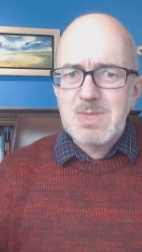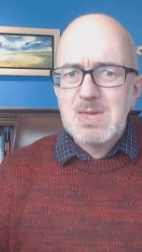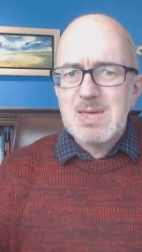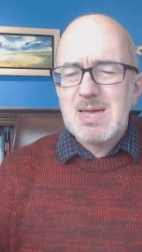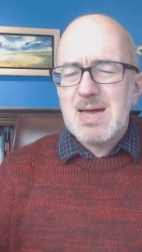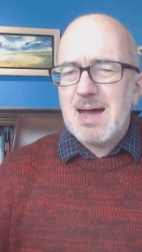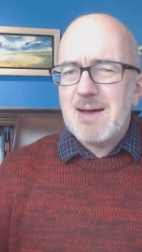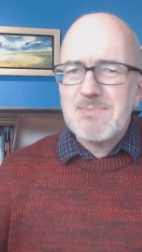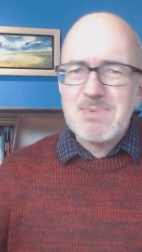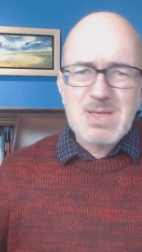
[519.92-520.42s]

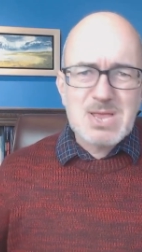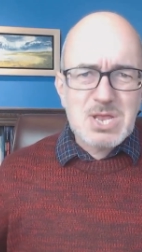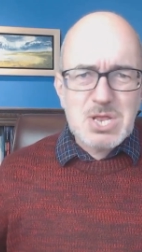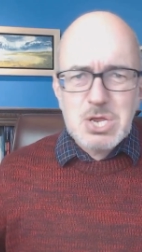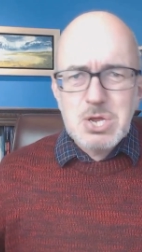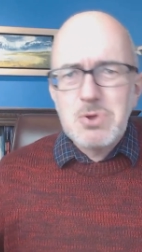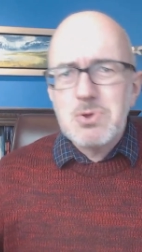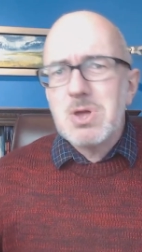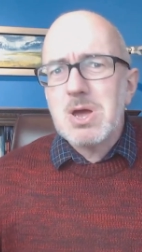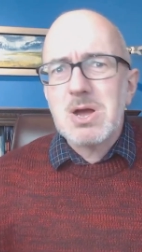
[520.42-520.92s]
I mean, it's
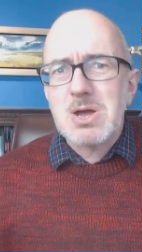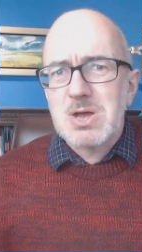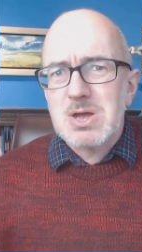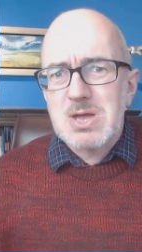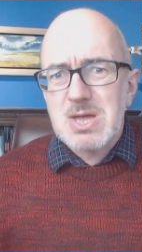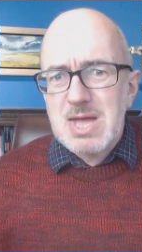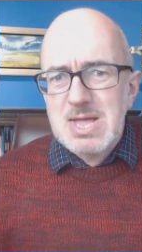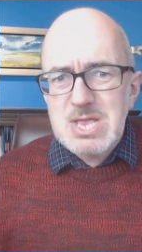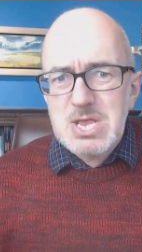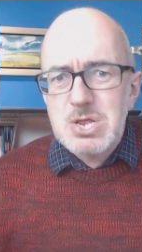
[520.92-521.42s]
too young.
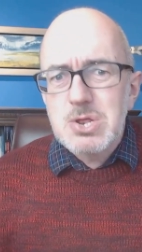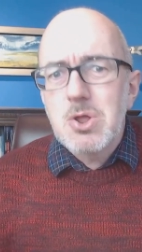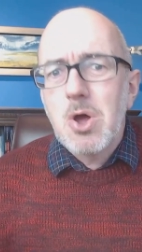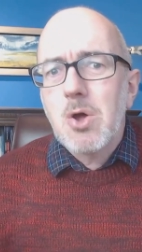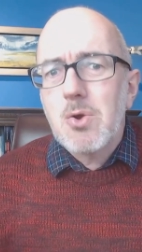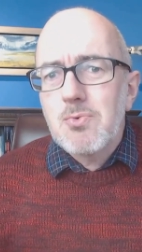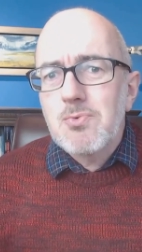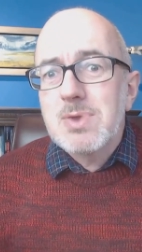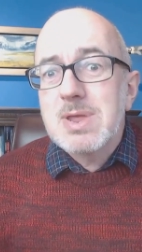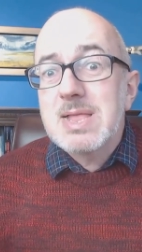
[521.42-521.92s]
It's not
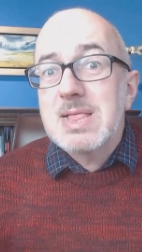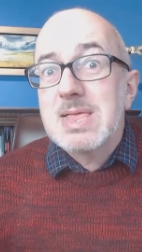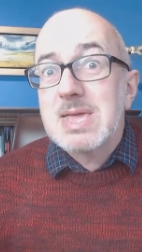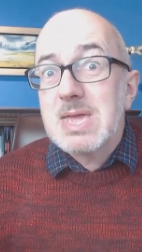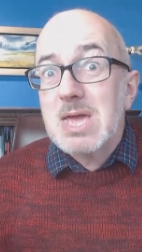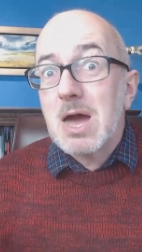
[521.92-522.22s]
really